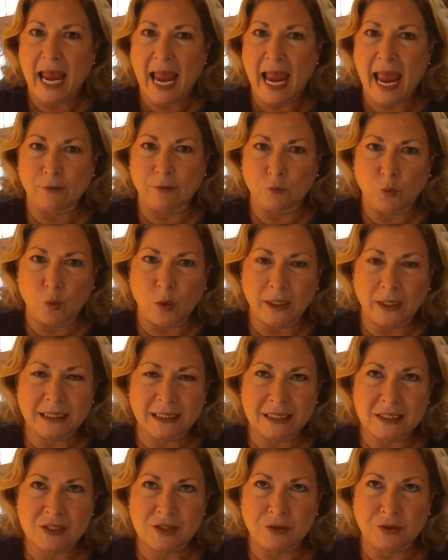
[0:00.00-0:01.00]
and what
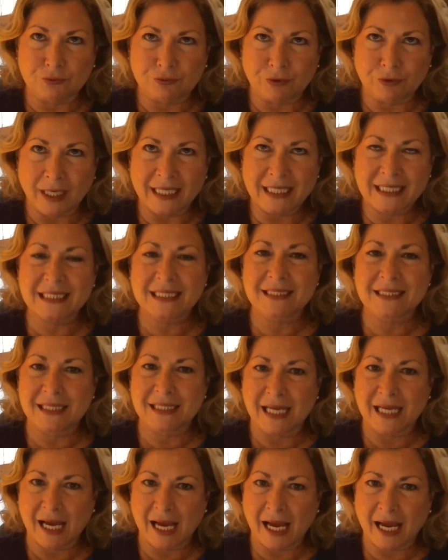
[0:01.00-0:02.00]
is the right
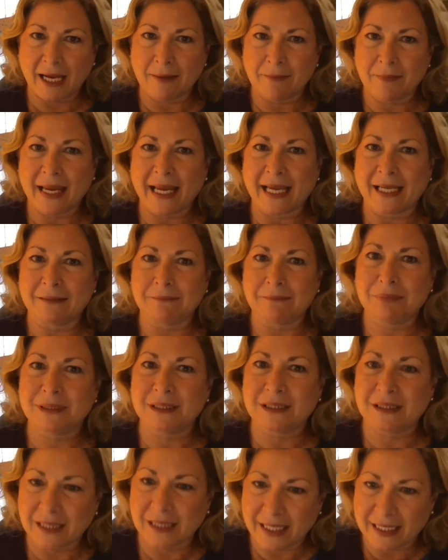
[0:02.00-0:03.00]
time and
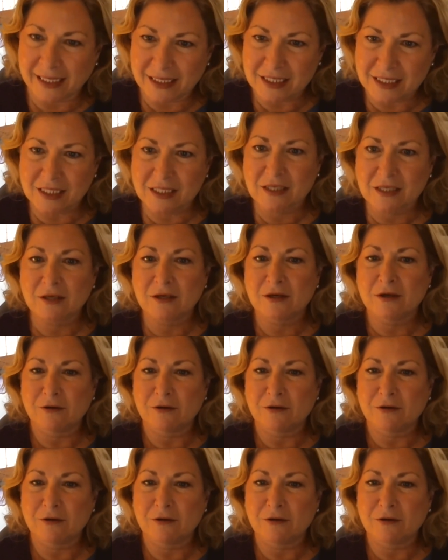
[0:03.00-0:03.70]
place